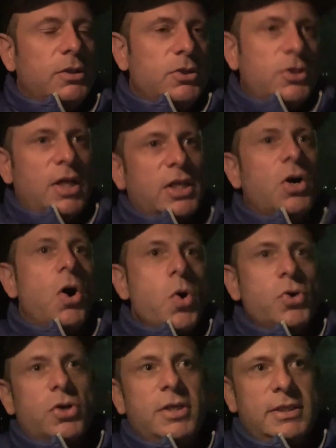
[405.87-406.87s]
You're telling the
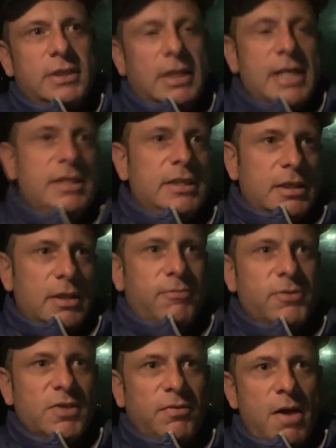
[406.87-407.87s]
owner he's lazy.
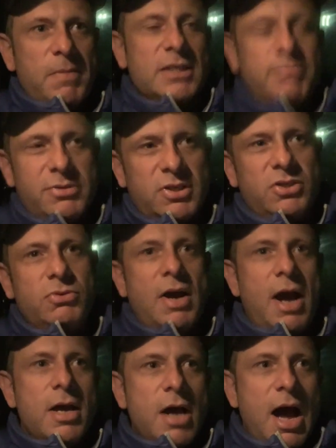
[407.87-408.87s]
First of all, I'm not supposed to do
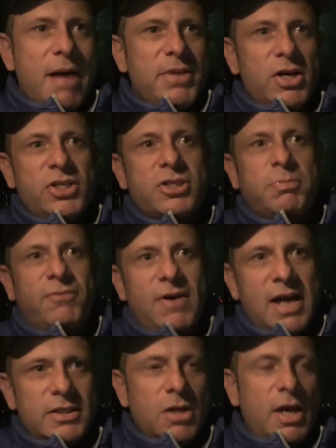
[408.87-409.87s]
that. I'm there to
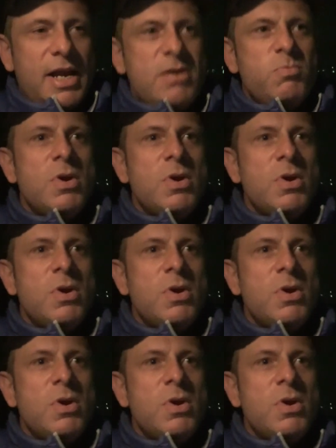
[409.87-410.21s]
supervise y'all.